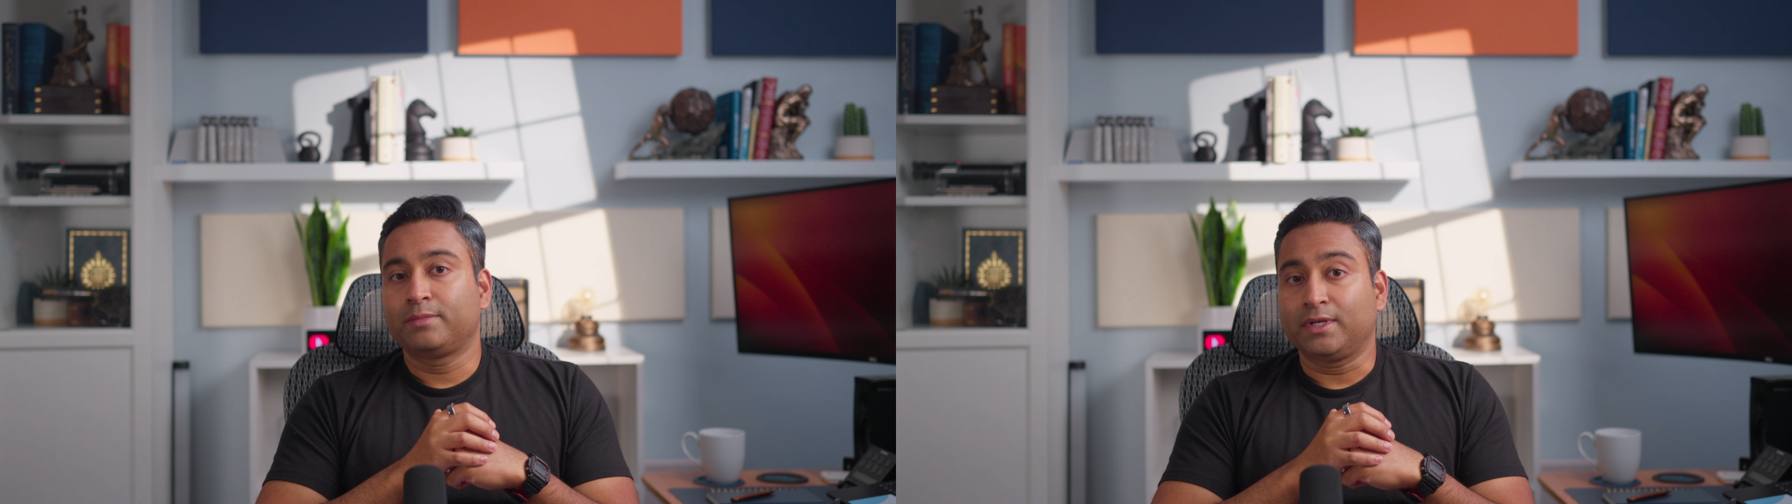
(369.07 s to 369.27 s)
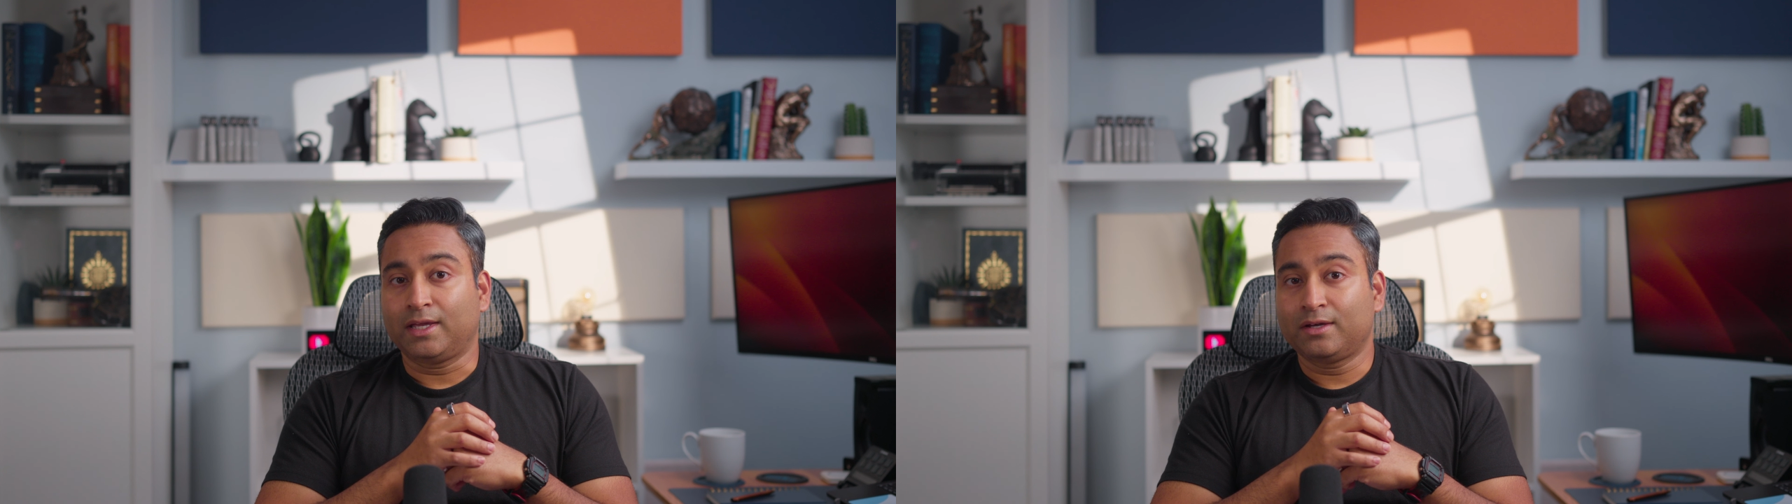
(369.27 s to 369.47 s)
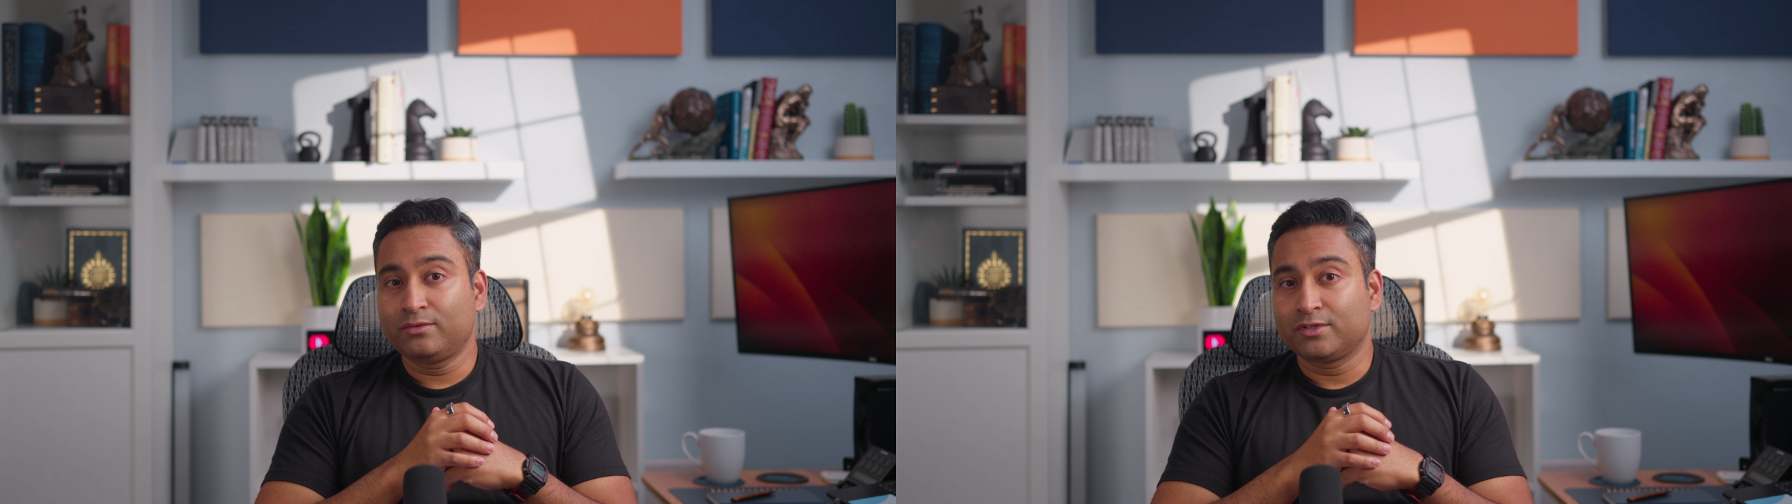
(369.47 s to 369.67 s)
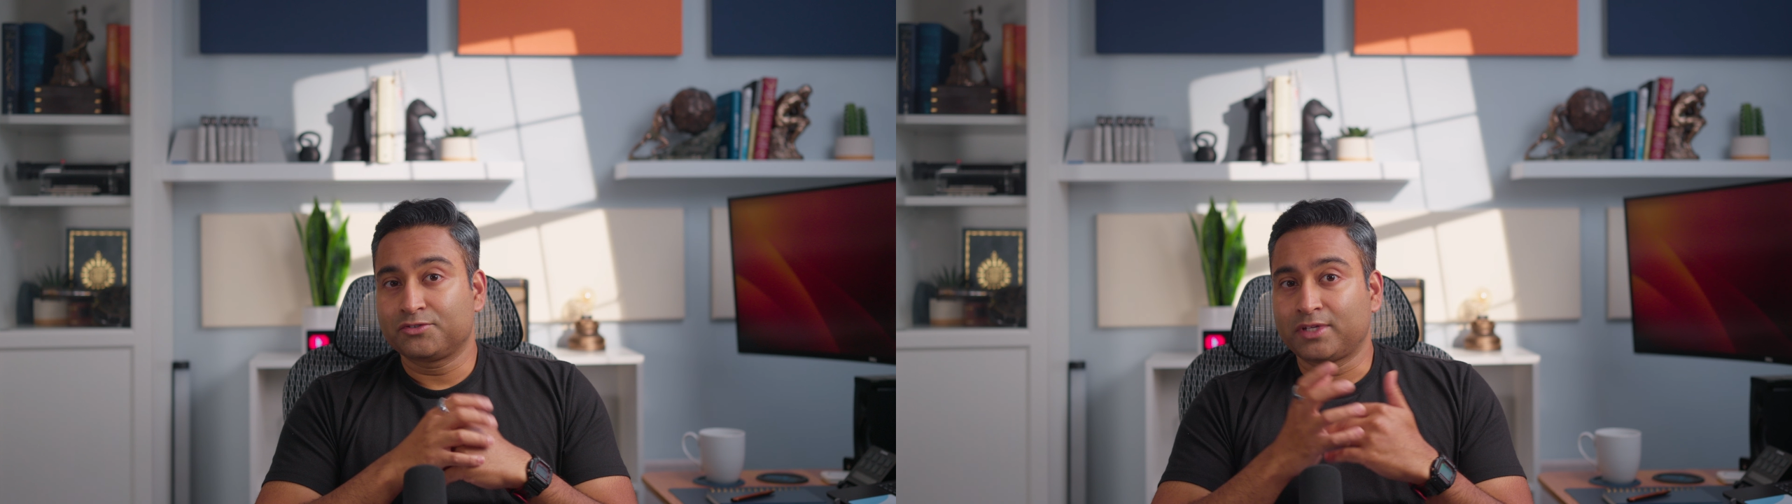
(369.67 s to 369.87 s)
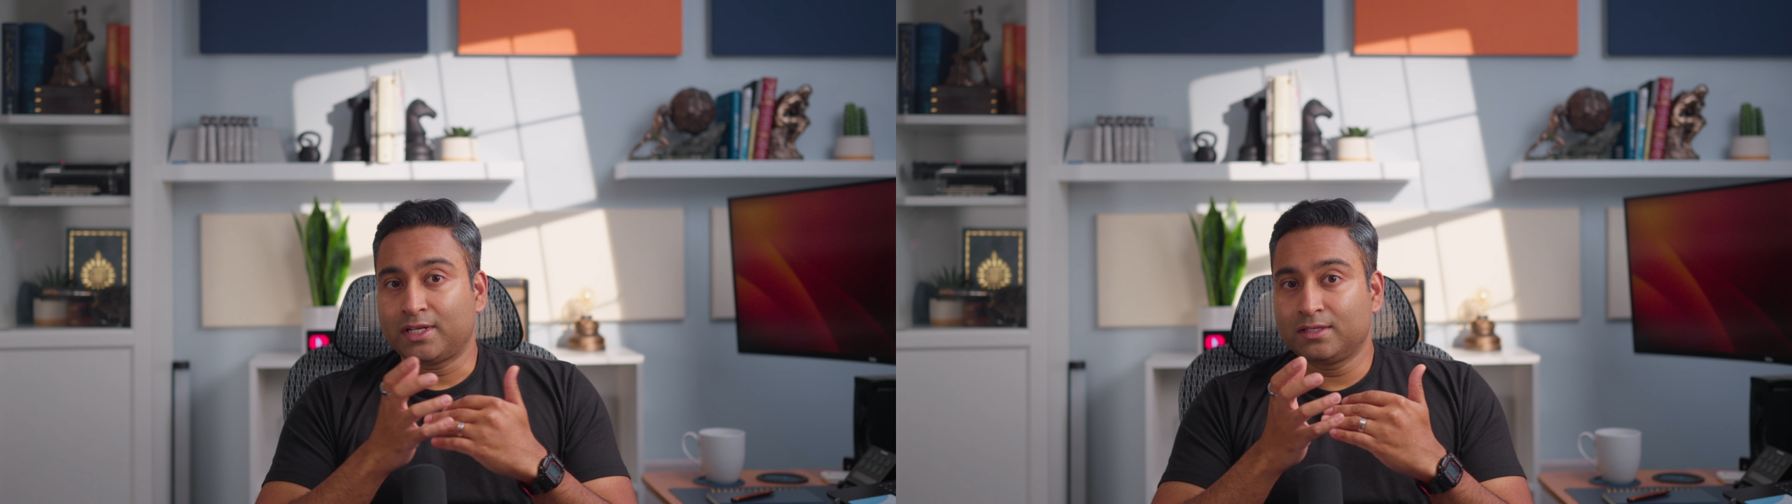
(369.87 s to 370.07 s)
But now you're
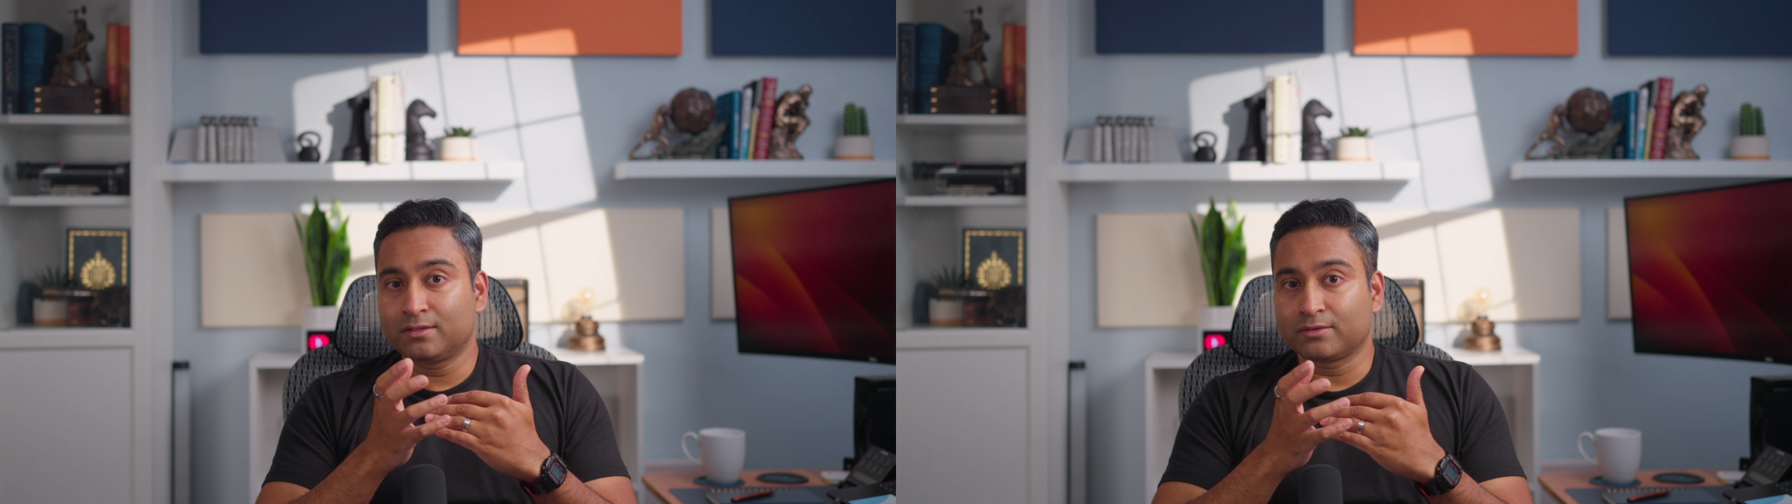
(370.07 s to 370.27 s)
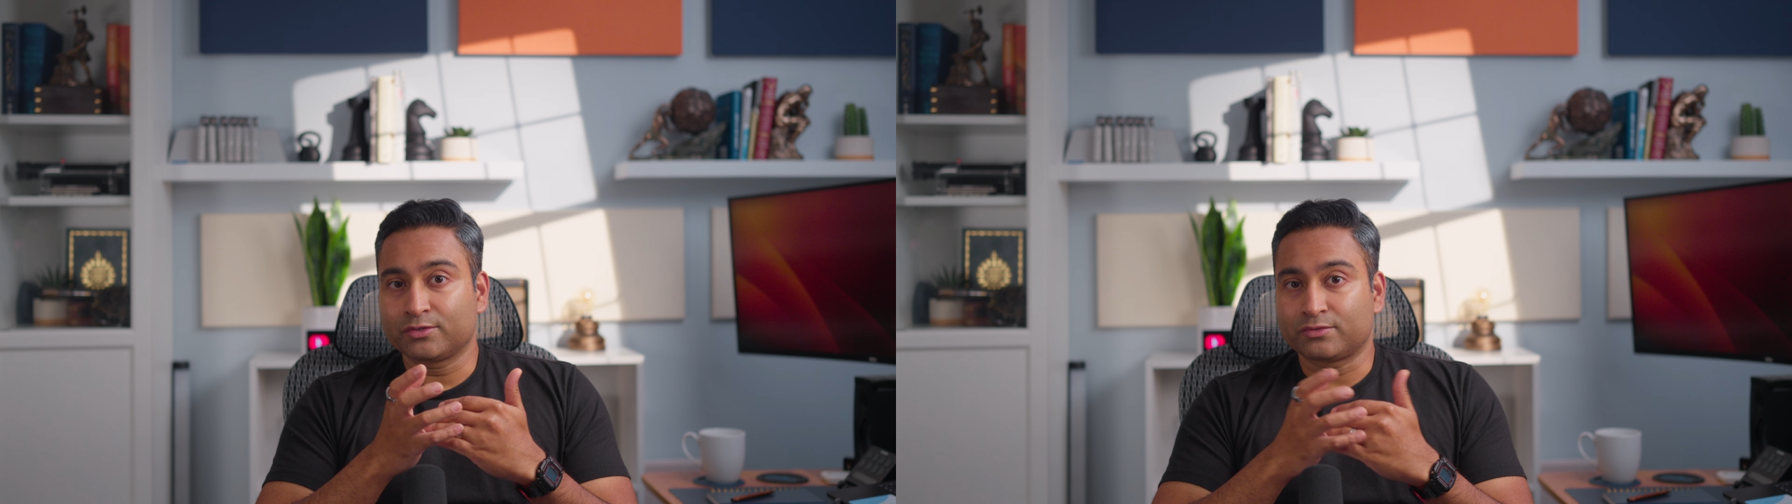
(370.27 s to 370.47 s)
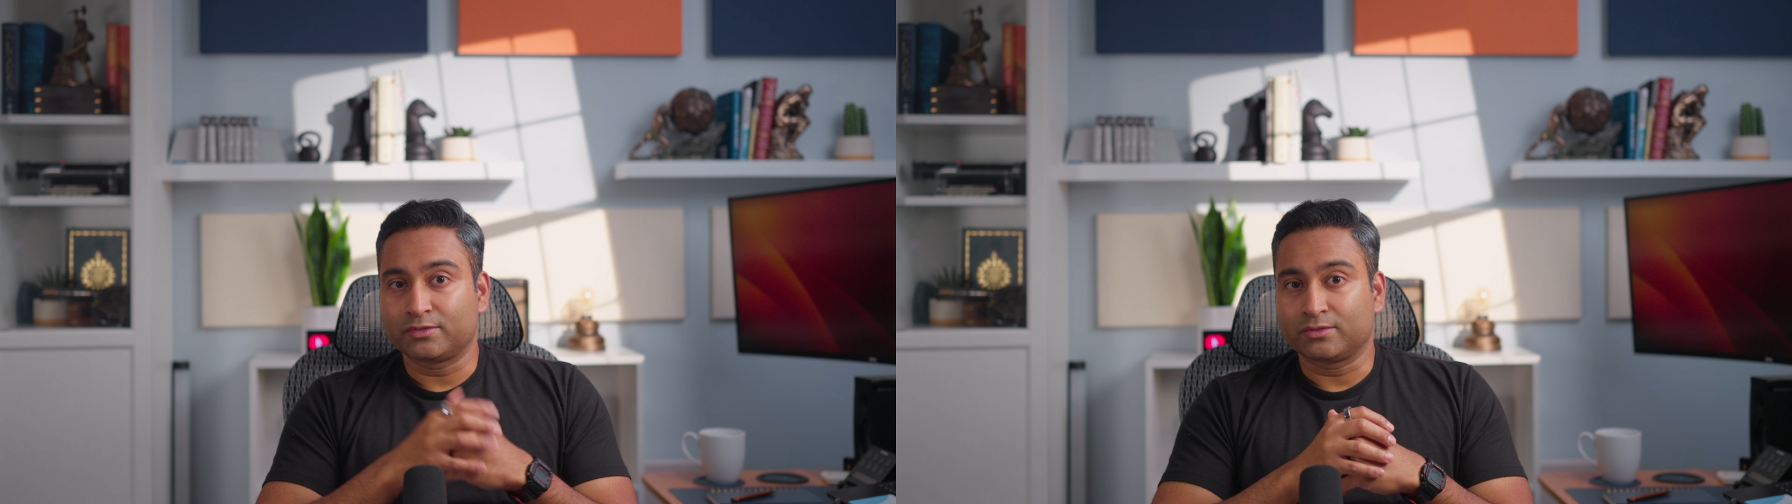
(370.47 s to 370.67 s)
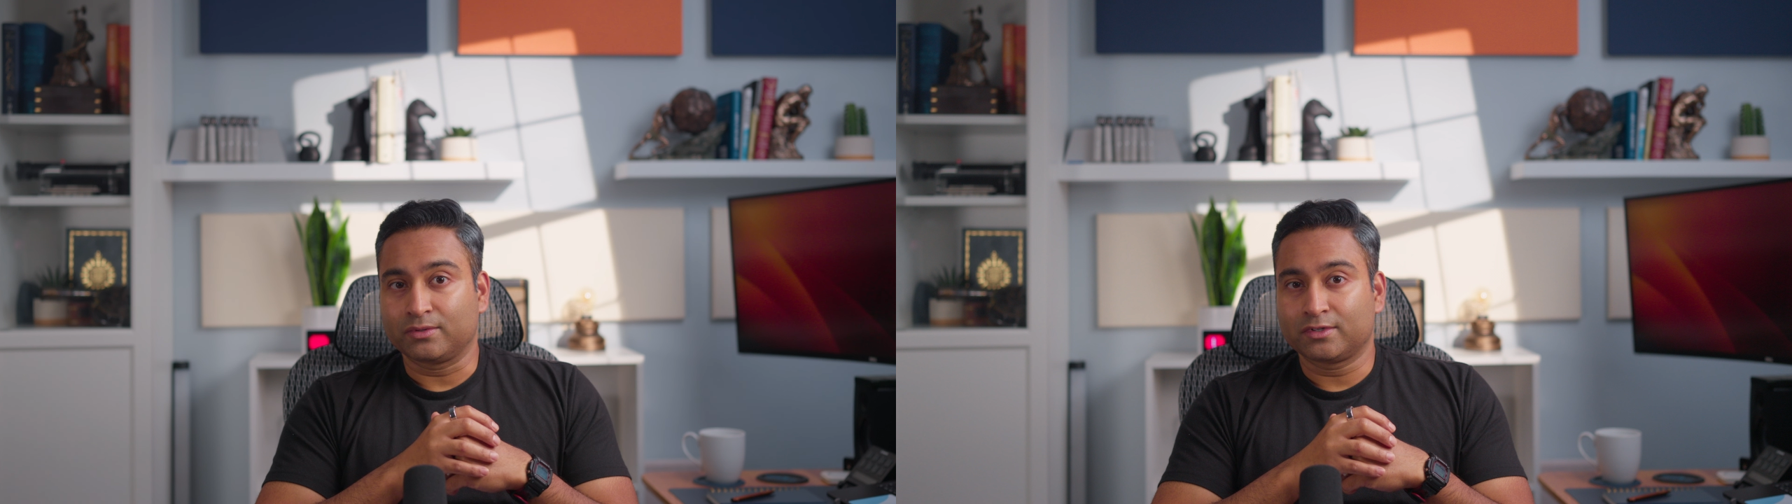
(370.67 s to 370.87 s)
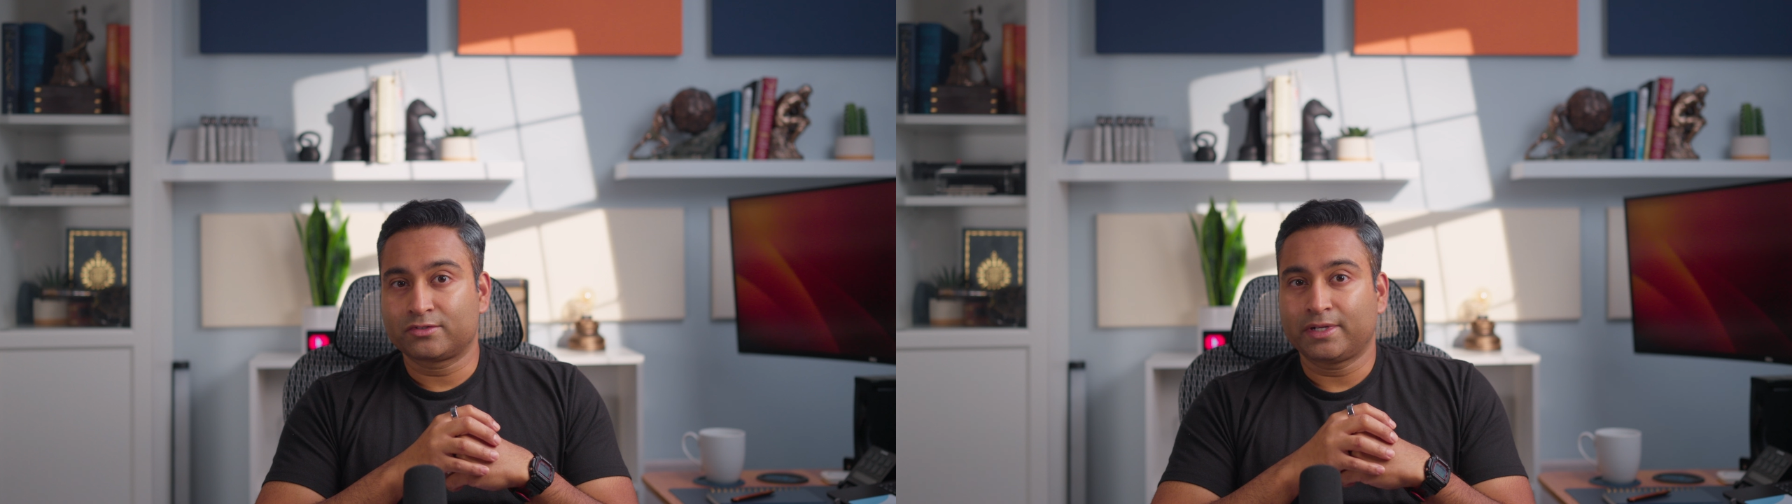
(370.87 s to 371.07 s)
standing in the grocery
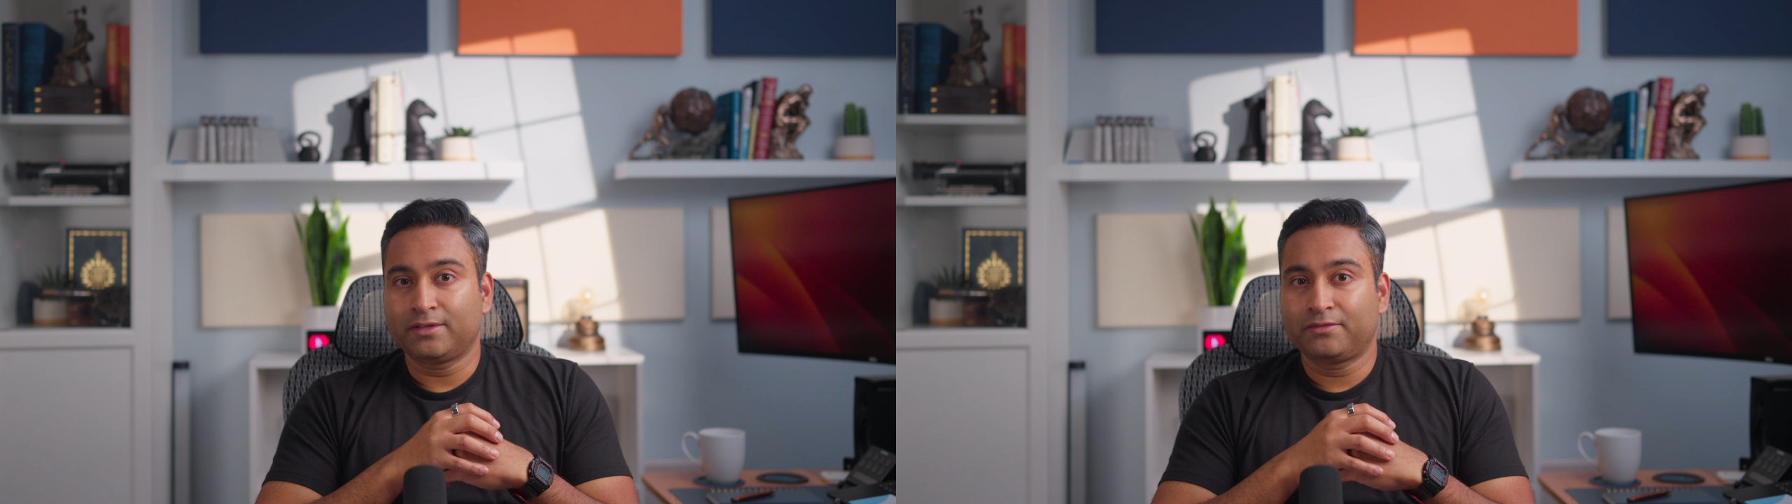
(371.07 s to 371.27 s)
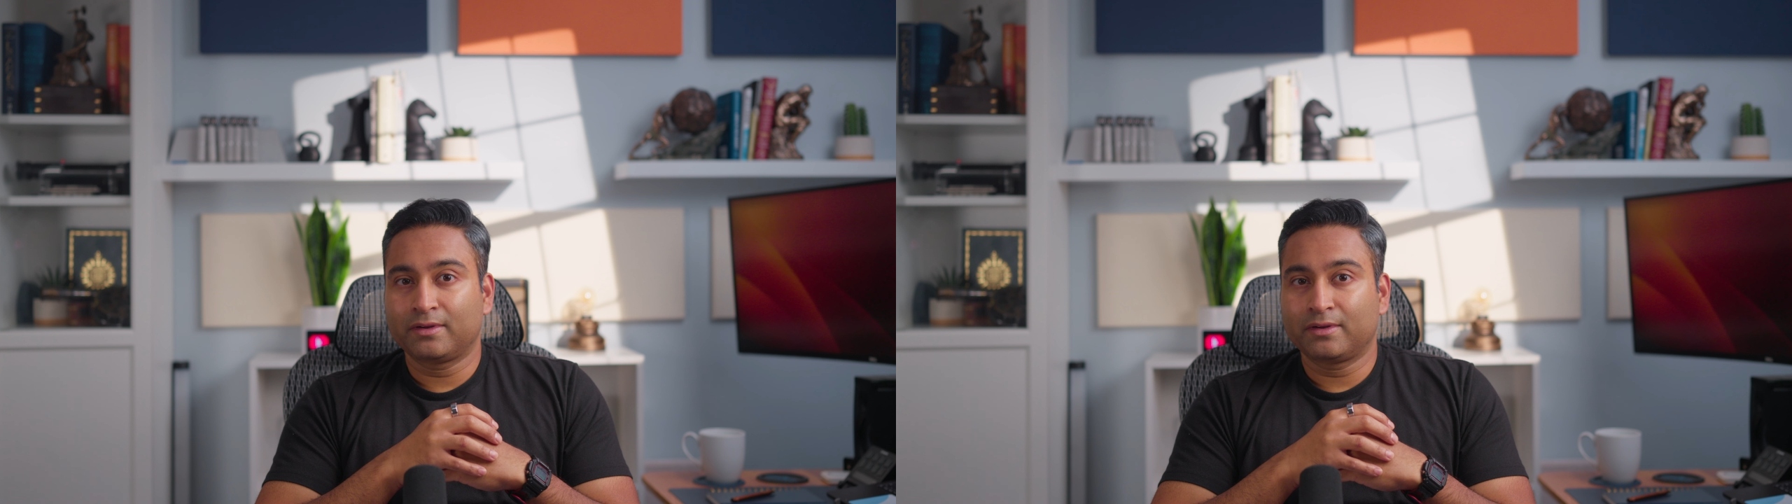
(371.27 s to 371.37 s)
store trying to